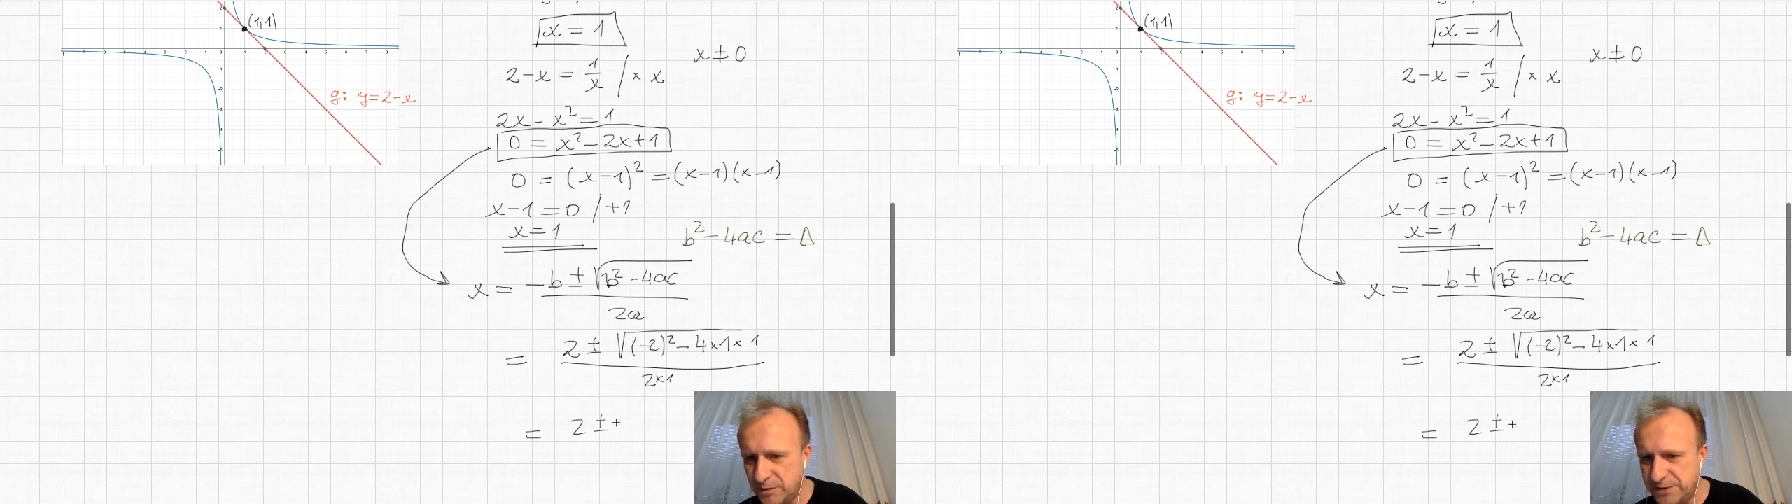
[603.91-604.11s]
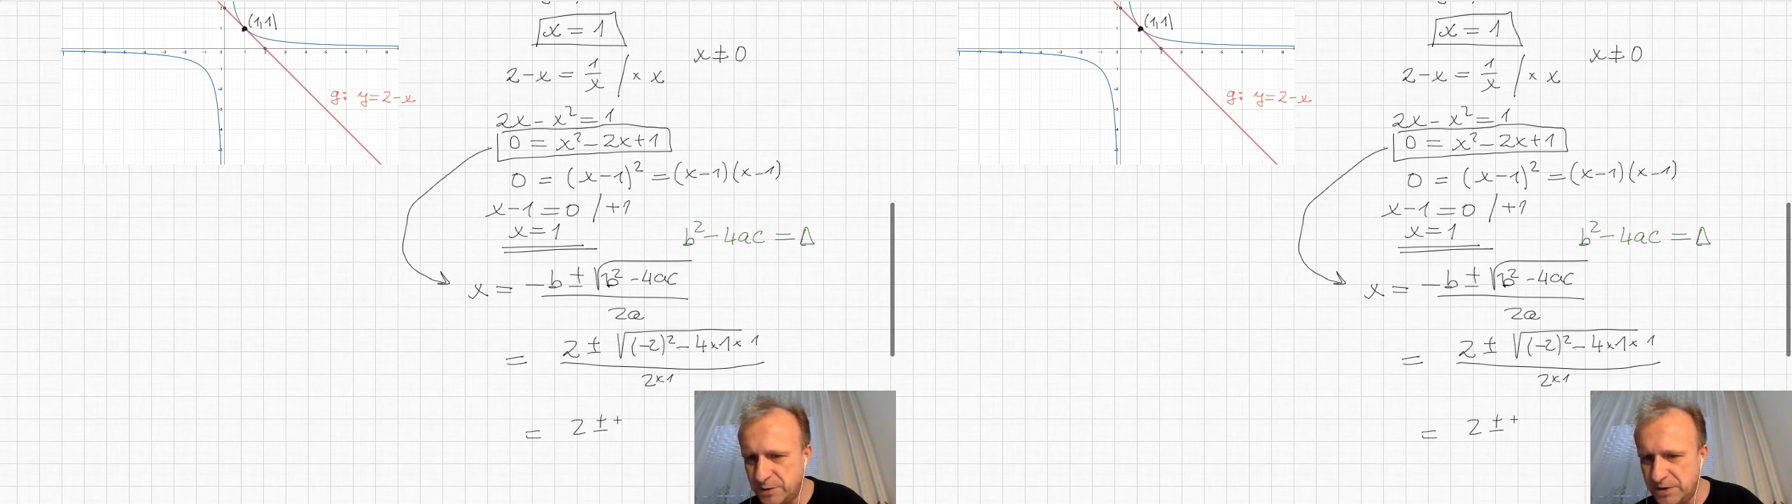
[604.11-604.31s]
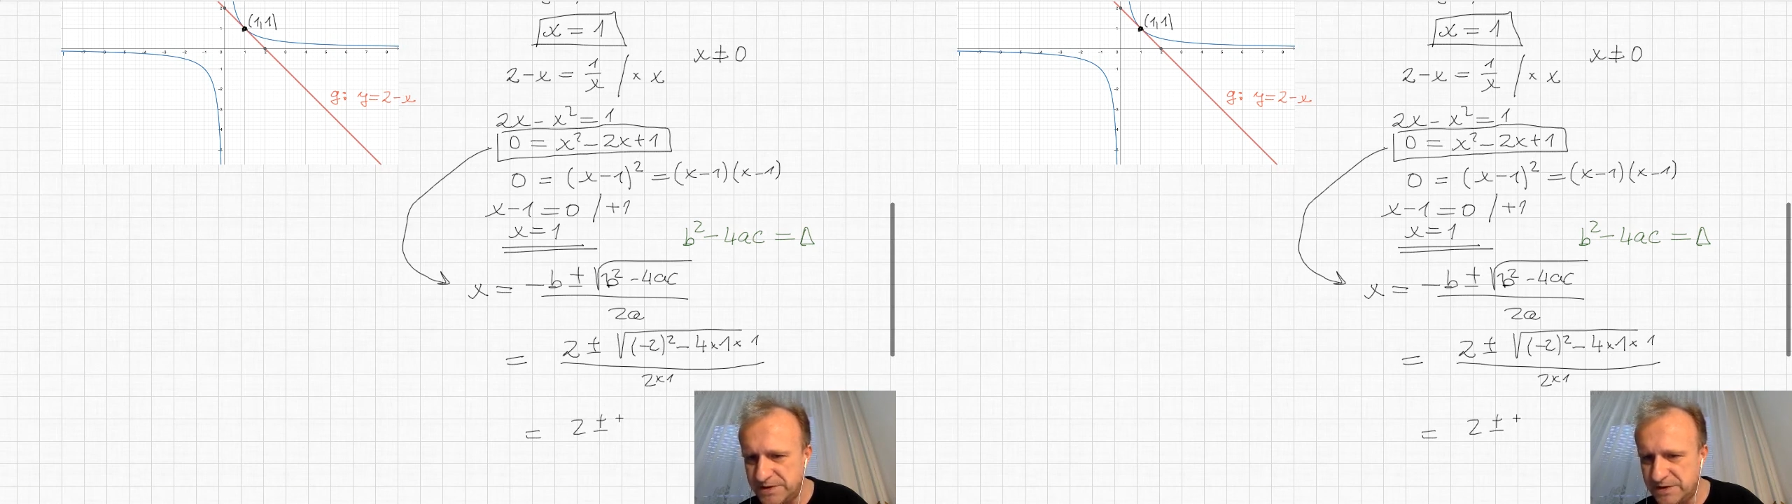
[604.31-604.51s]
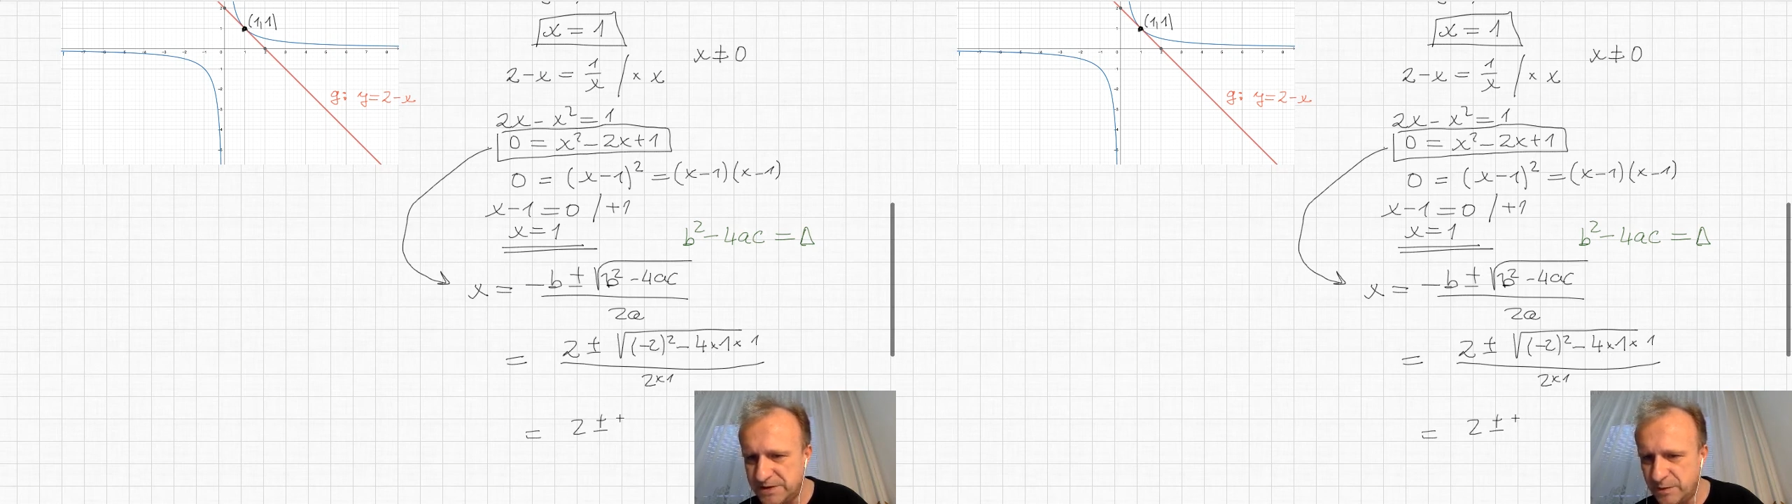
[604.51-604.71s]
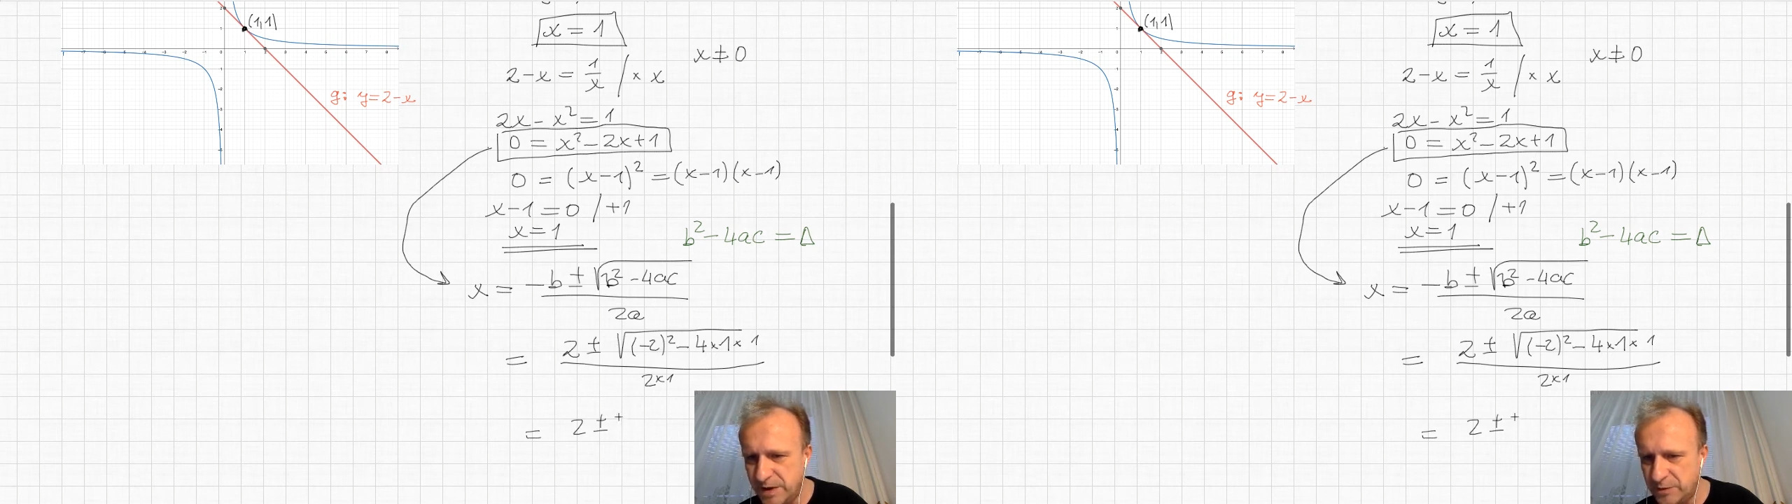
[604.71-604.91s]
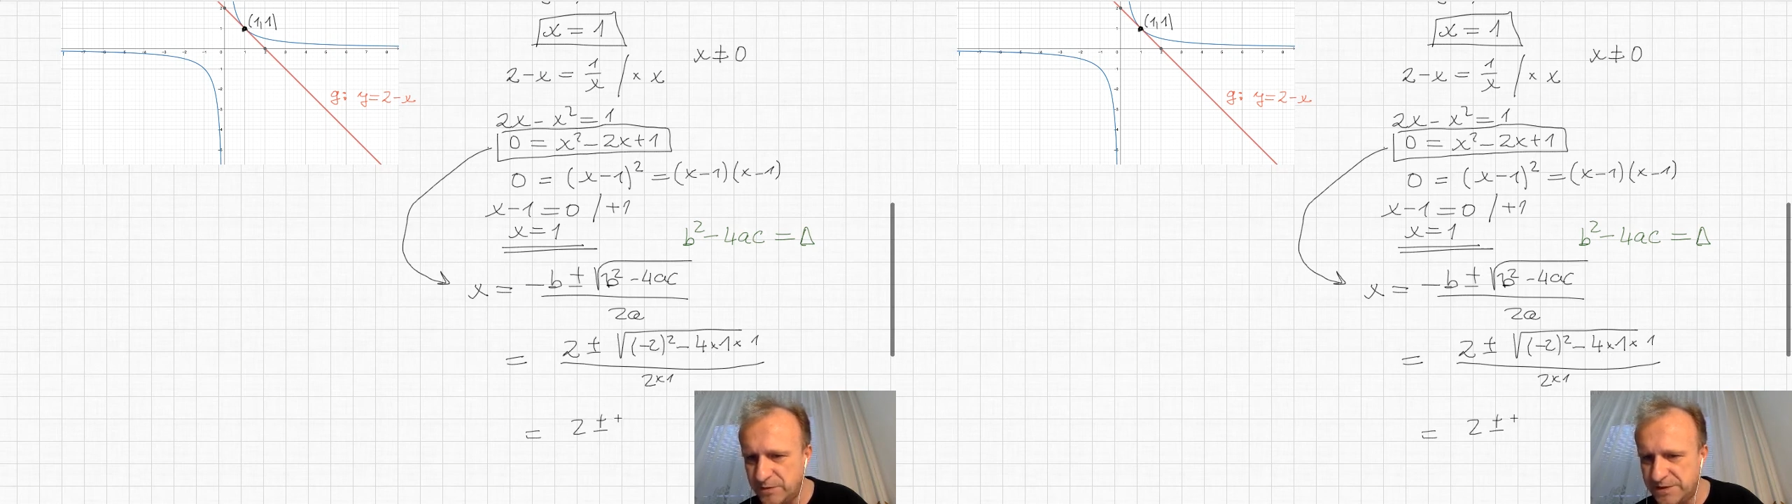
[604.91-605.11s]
so it's the square root of